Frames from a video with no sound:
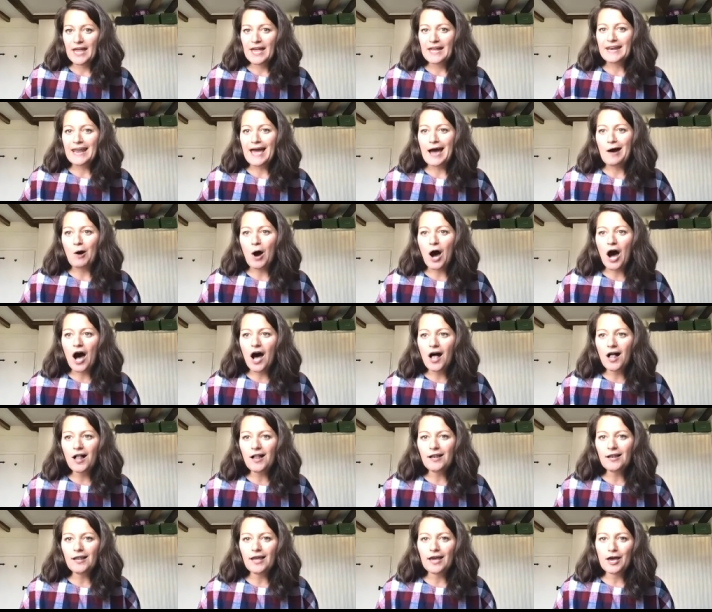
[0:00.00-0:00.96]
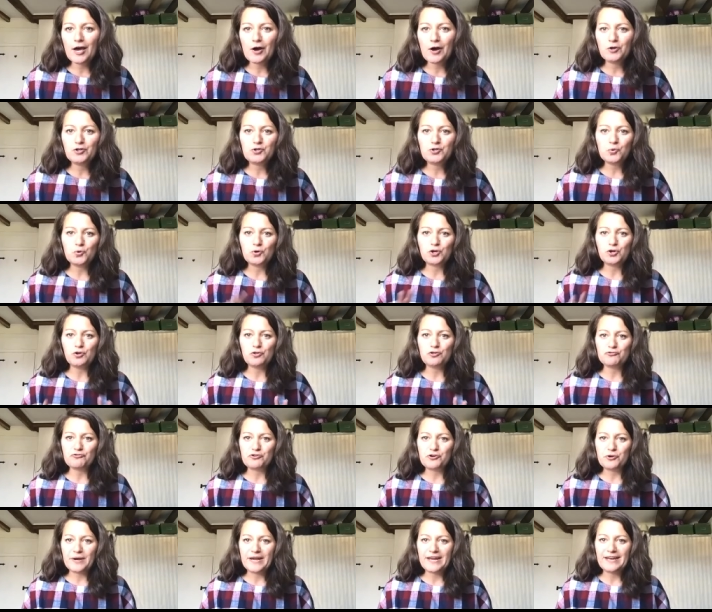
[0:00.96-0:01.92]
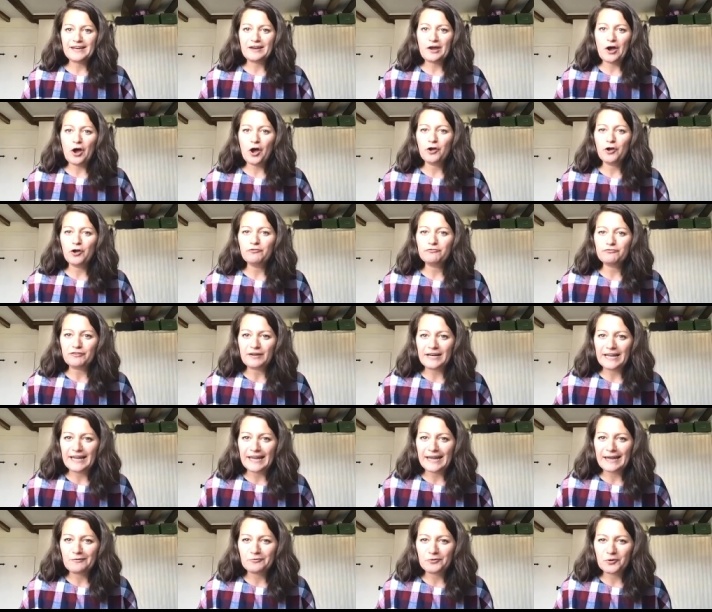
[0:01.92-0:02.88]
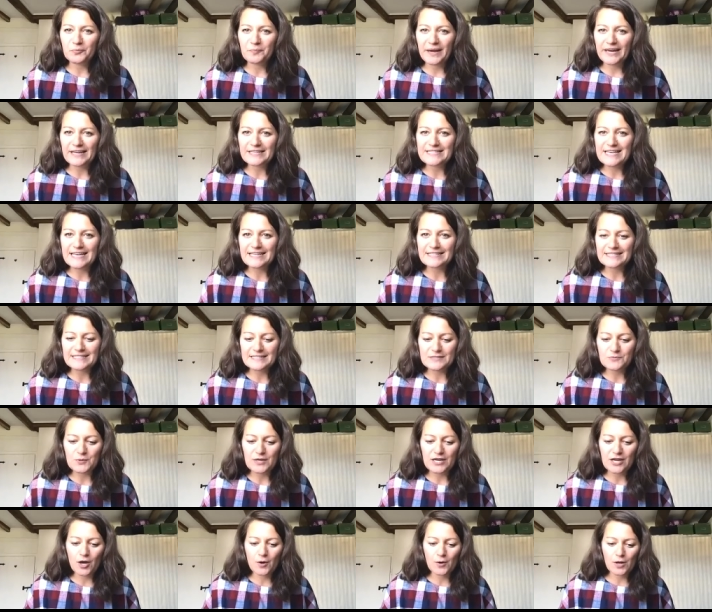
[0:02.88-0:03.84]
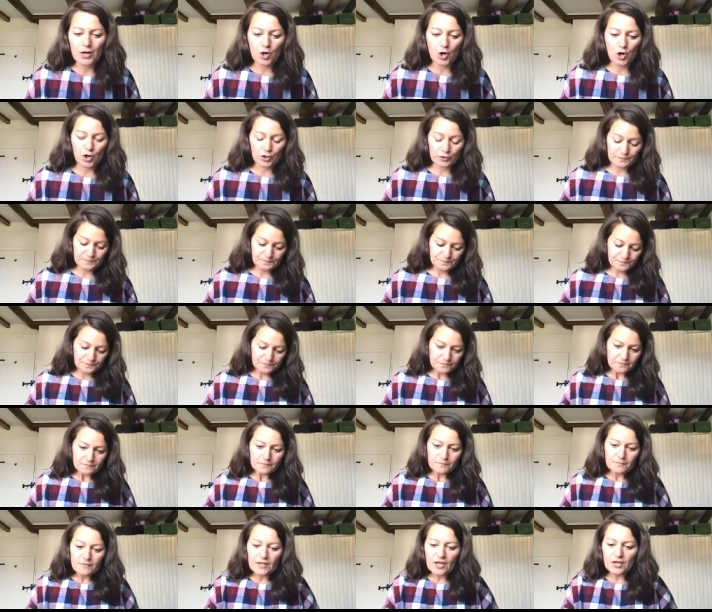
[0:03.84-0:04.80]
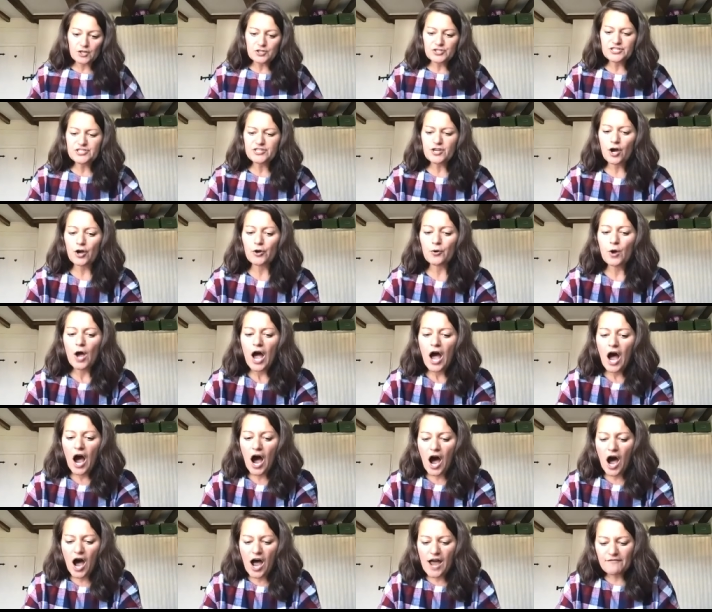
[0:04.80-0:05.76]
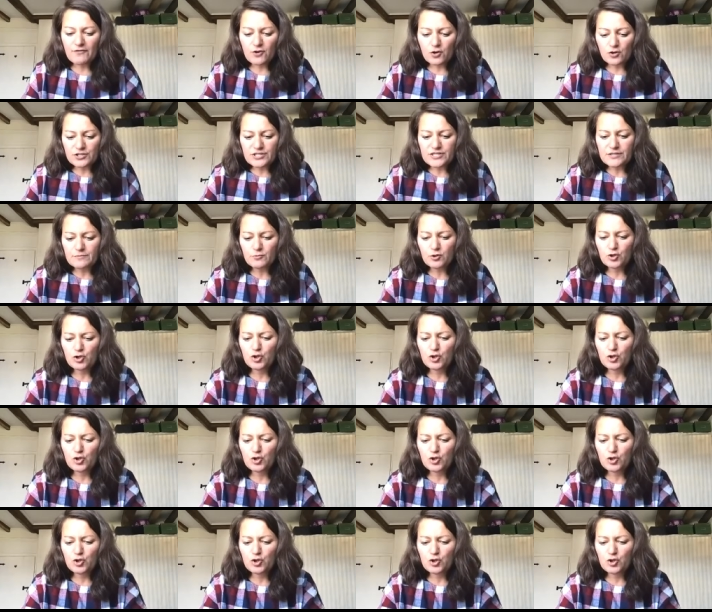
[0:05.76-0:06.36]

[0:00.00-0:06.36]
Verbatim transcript: Now, I'll talk you through it and hopefully it will make sense as we go along. So I've got some